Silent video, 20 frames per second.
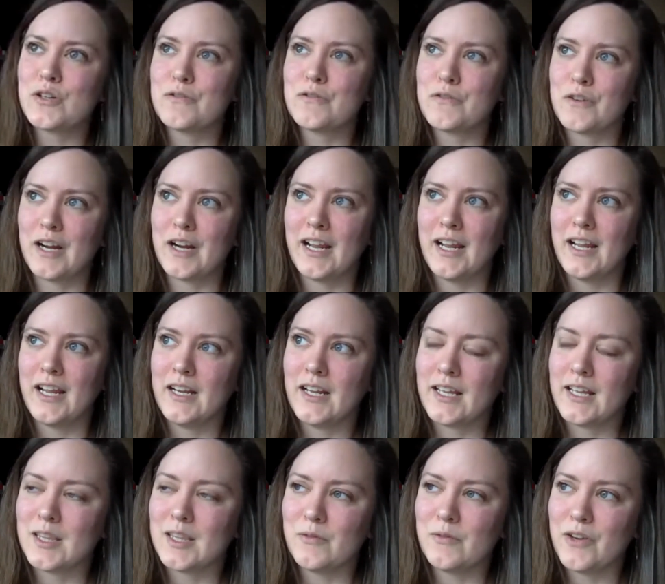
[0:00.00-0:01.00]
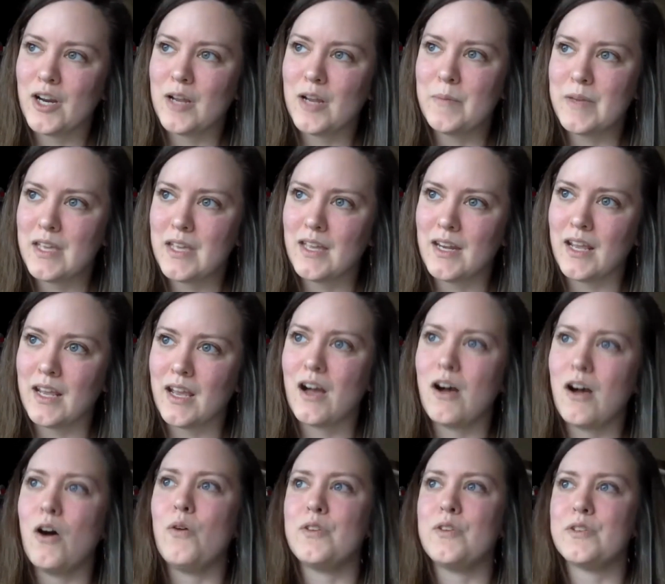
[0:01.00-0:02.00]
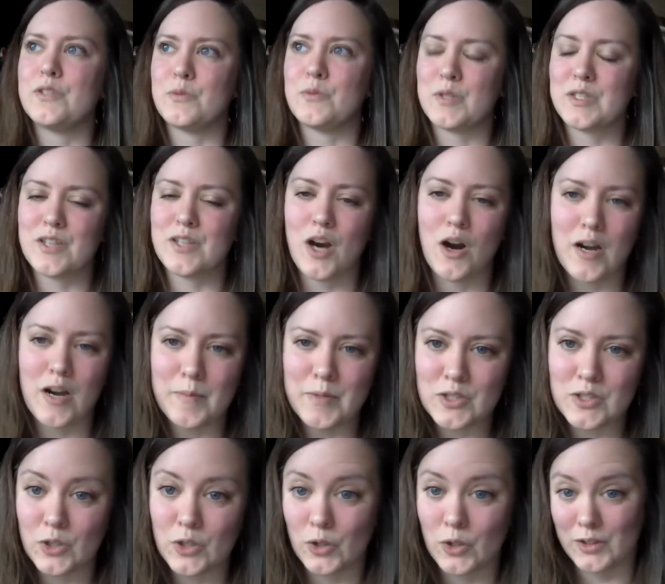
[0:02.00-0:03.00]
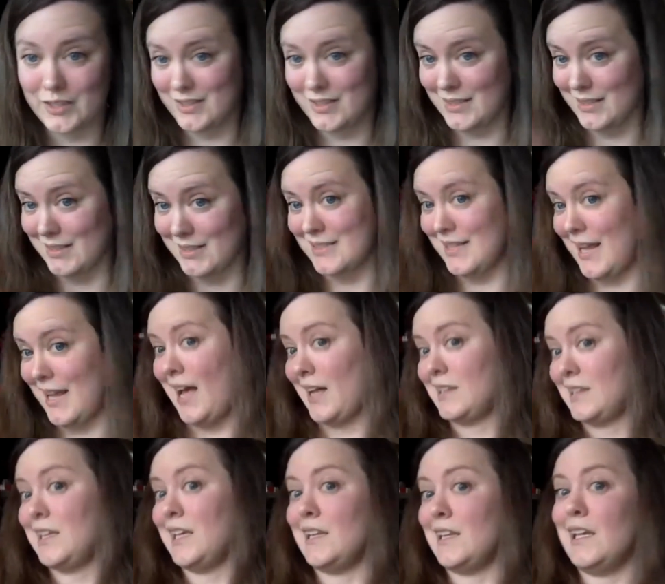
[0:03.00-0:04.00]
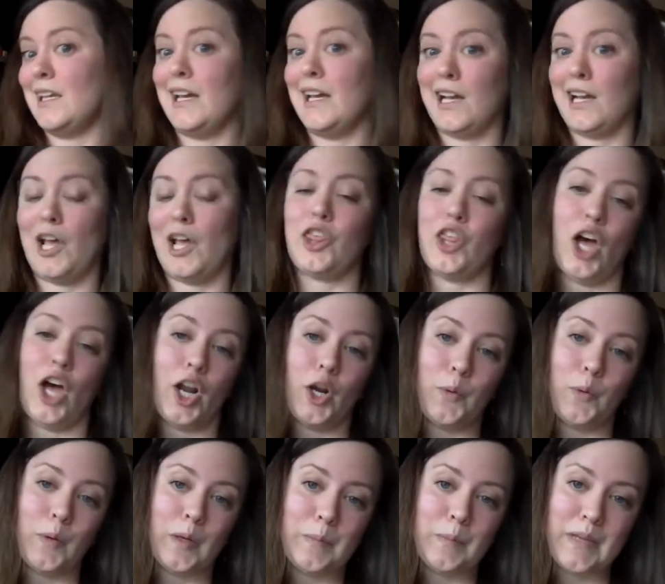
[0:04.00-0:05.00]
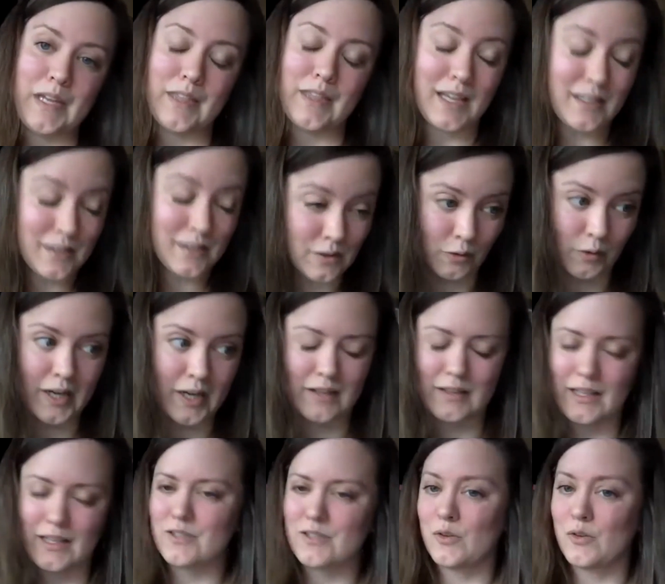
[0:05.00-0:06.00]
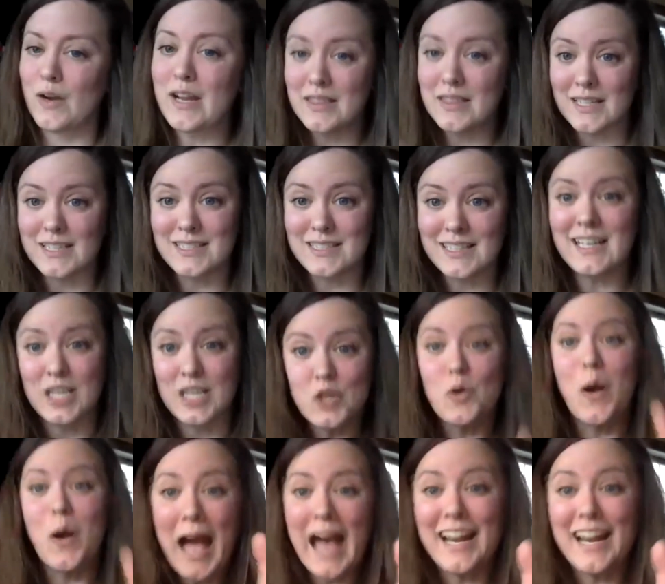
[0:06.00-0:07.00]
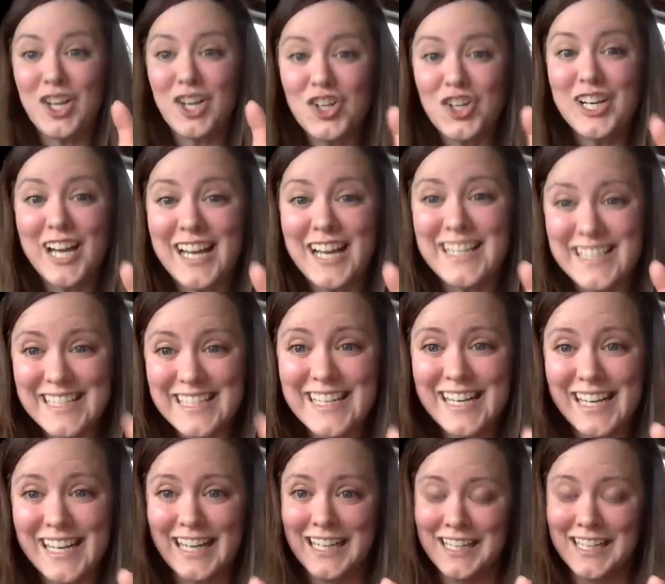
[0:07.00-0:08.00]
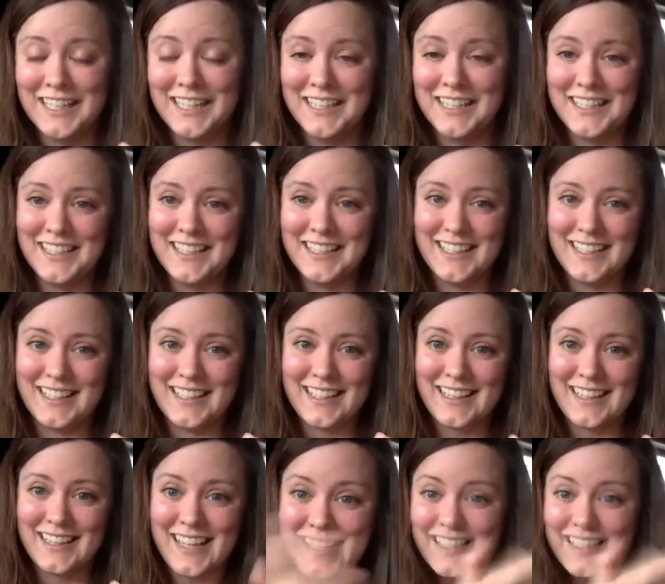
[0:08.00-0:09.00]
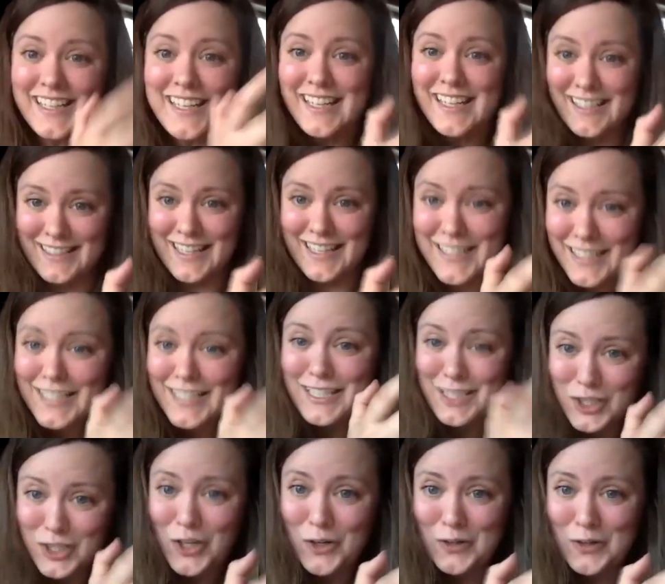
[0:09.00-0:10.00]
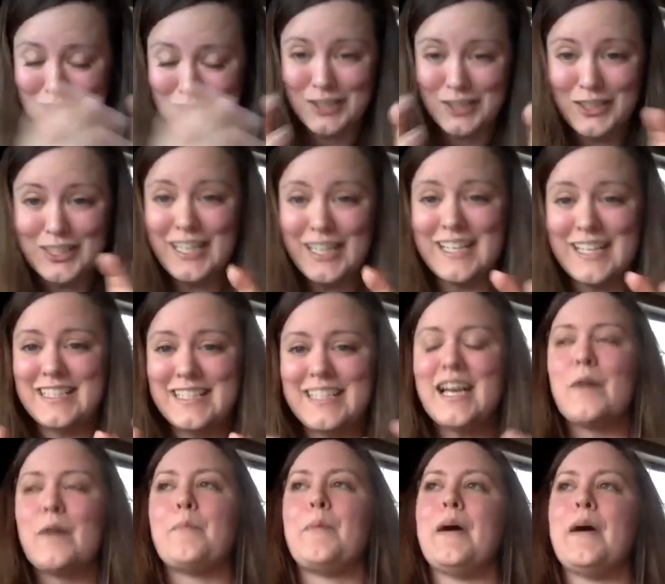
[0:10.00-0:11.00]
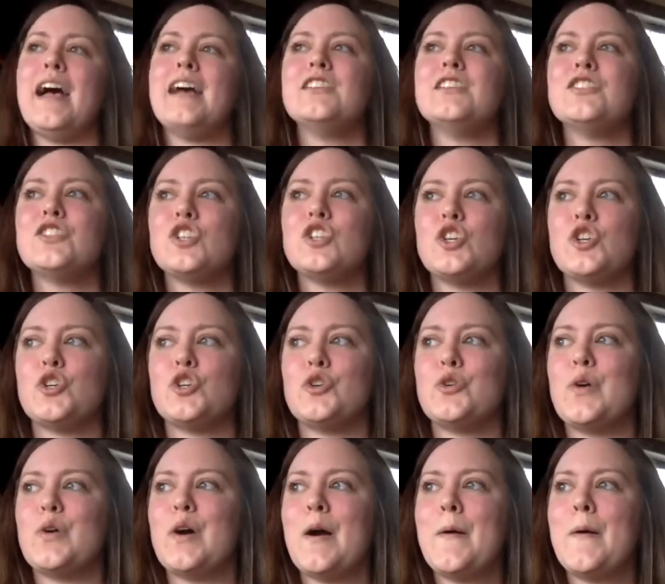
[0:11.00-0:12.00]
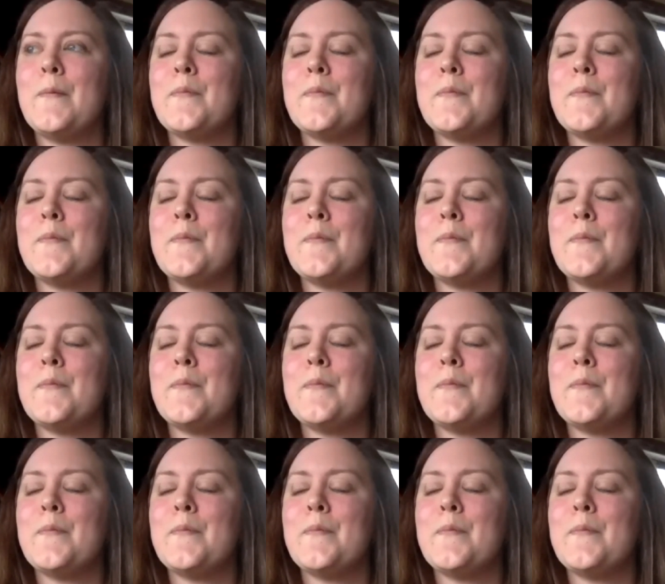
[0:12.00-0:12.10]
afraid at the very beginning, oh, this one's already been told, it's exactly like I thought it would be. That's great. That's great. They did it. You had a good idea. They did it. They did it too. It's a good idea. But as you